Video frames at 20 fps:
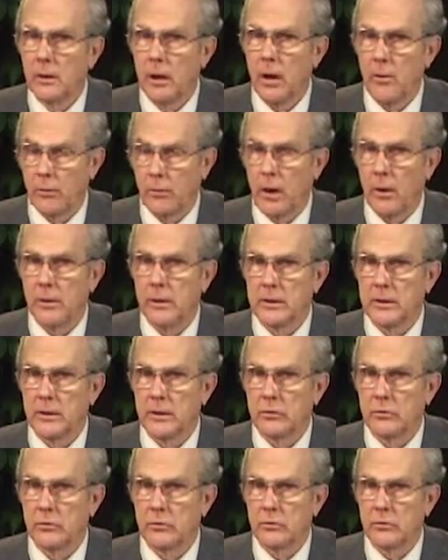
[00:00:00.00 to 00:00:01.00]

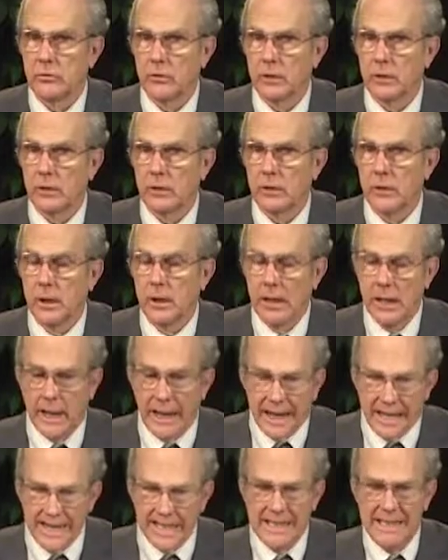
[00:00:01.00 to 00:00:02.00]
authorities.
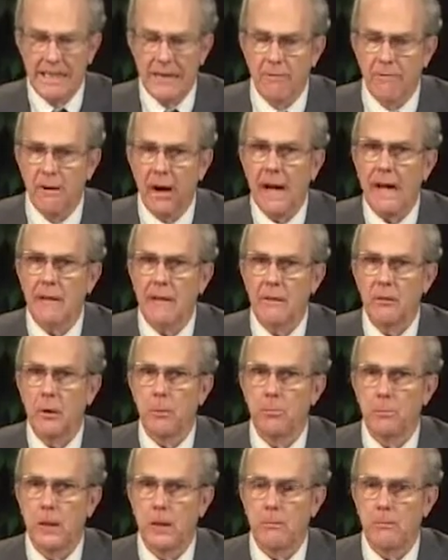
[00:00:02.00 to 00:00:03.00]
He divided
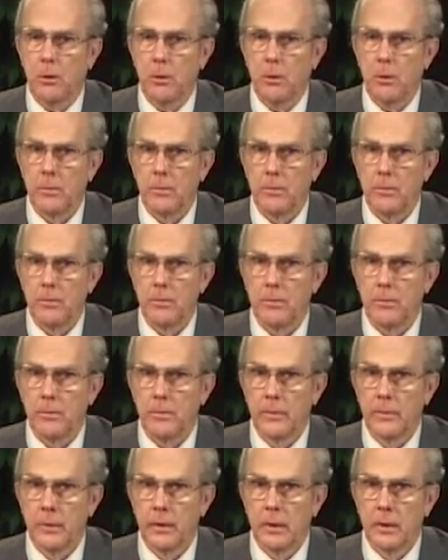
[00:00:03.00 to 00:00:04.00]
the people.
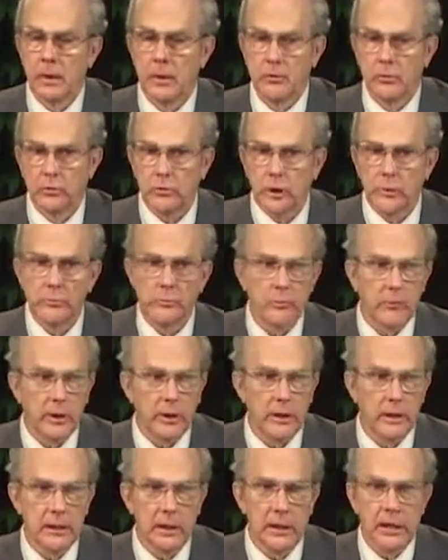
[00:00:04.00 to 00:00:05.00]
Some
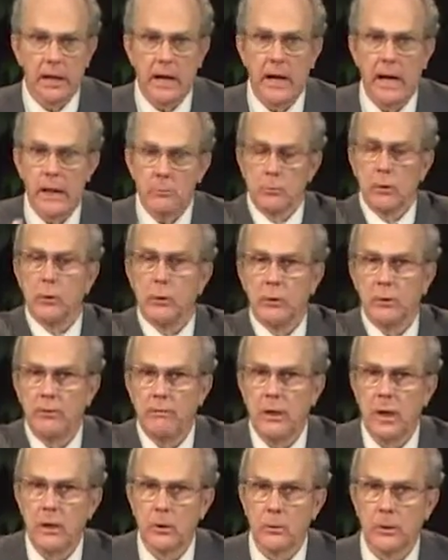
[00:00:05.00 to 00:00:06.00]
said, I'm going to
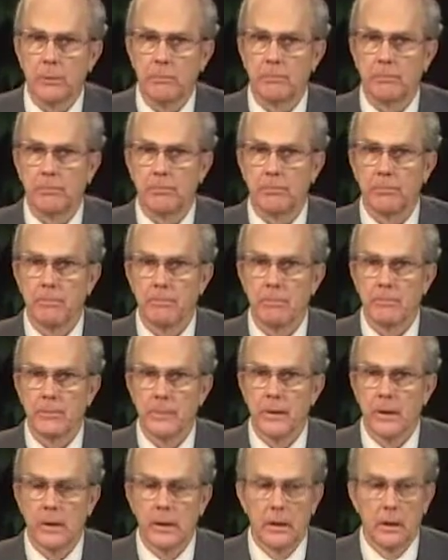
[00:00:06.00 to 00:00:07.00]
follow him.
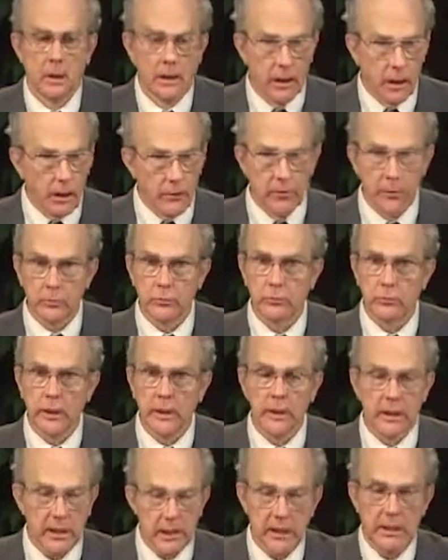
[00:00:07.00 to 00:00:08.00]
Others
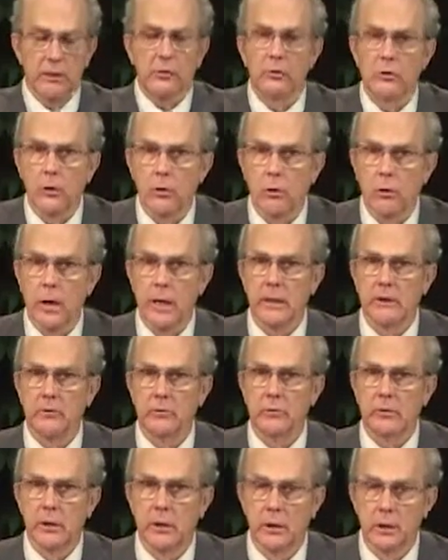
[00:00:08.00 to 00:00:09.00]
said, He's the
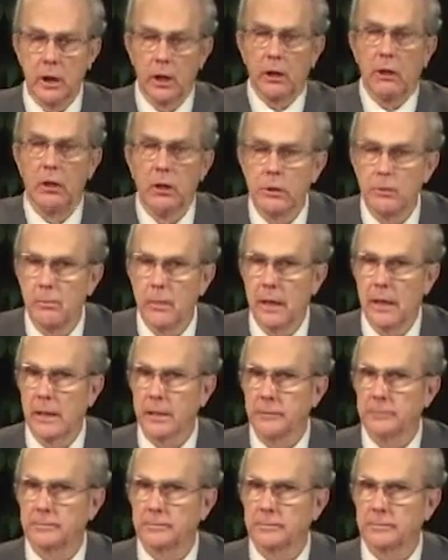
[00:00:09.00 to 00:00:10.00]
Christ, a good man,